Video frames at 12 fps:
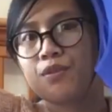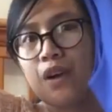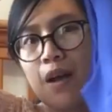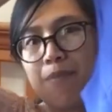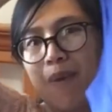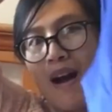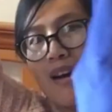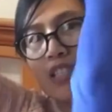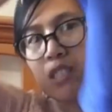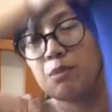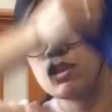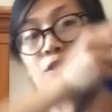
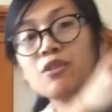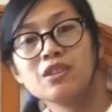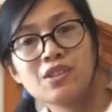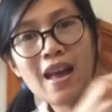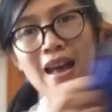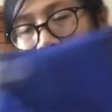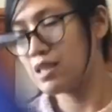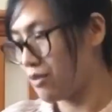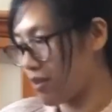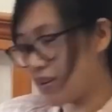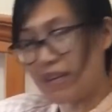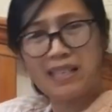£5, beautiful dress
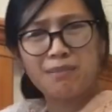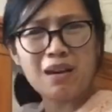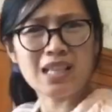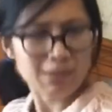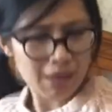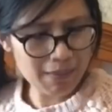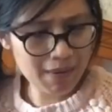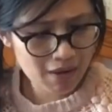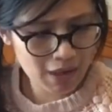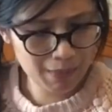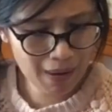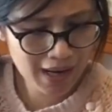for Christmas maybe
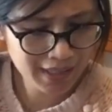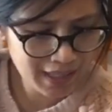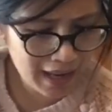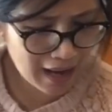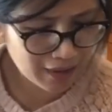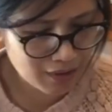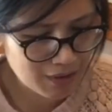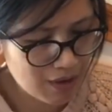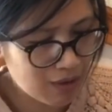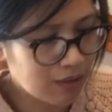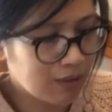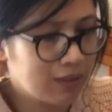or party, I don't
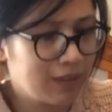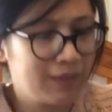know.